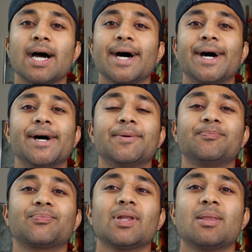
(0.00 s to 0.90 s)
And
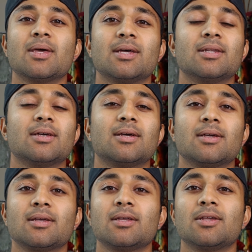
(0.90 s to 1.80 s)
then,
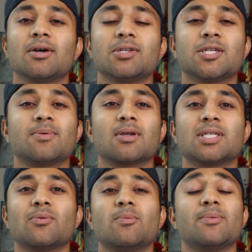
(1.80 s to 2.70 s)
just because
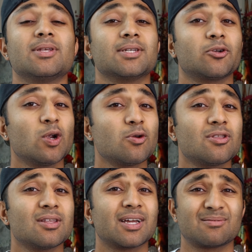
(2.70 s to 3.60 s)
someone maybe doesn't agree
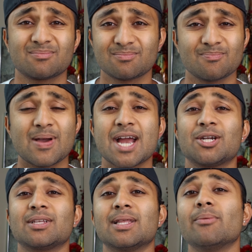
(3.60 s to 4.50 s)
with it, like
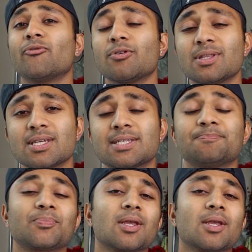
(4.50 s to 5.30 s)
bashing them for this.